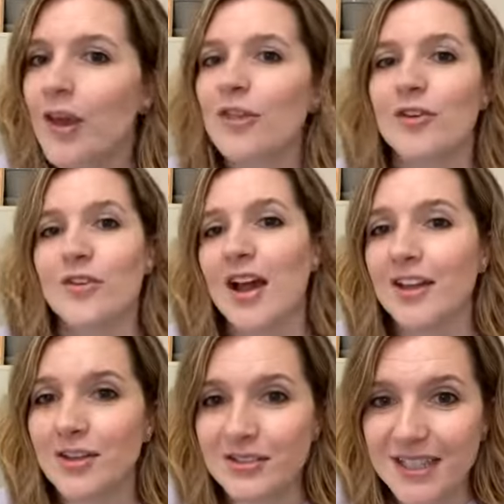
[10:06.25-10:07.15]
they're not in
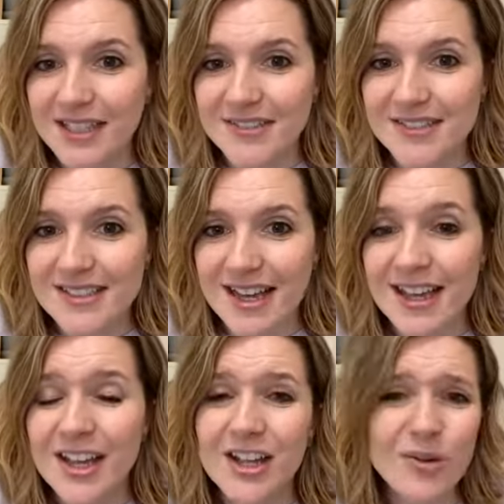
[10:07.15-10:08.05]
your line of
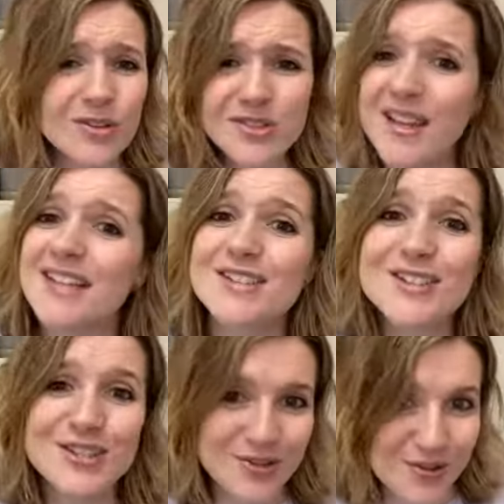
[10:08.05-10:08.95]
sight, you also can't
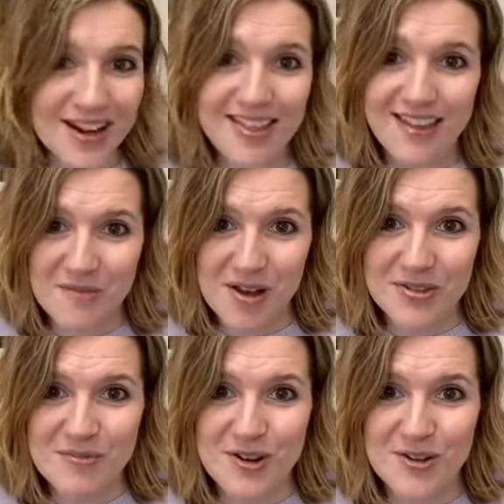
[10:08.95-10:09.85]
do anything about
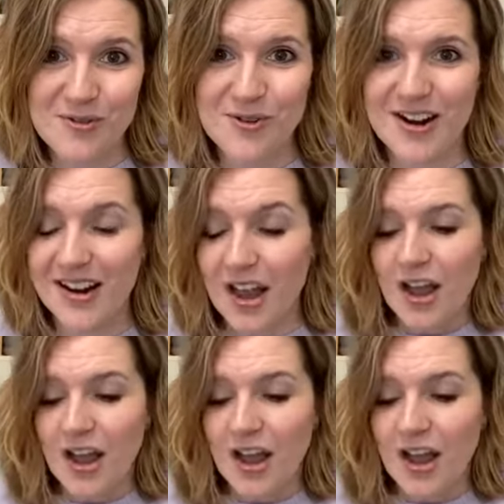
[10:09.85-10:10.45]
them while you're at work.